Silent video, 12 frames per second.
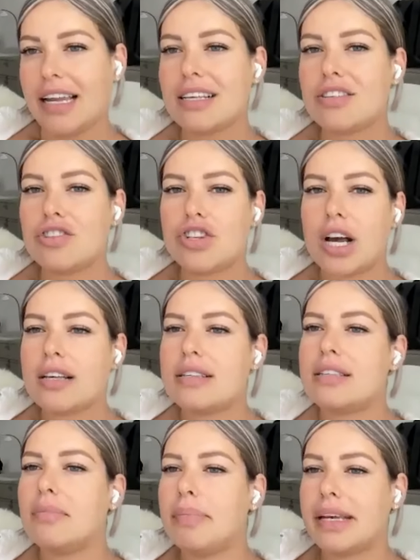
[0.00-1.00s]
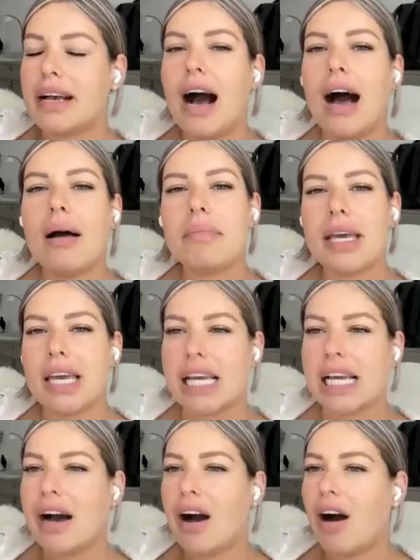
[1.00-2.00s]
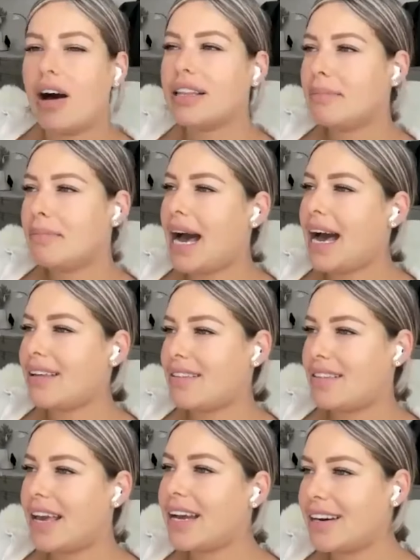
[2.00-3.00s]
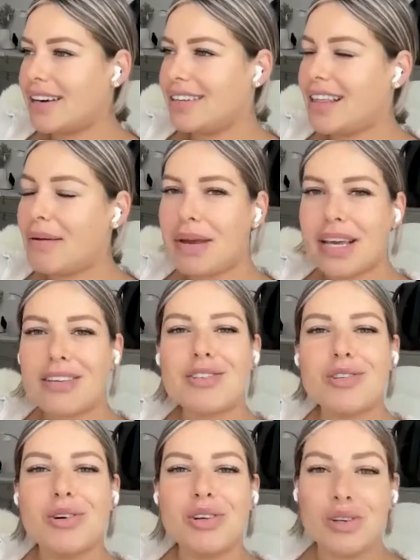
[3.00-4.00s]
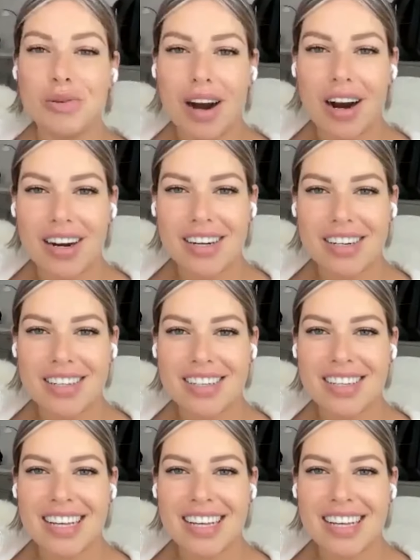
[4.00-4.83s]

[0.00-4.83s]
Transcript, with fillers: it is just the becoming on the path there that makes you who you are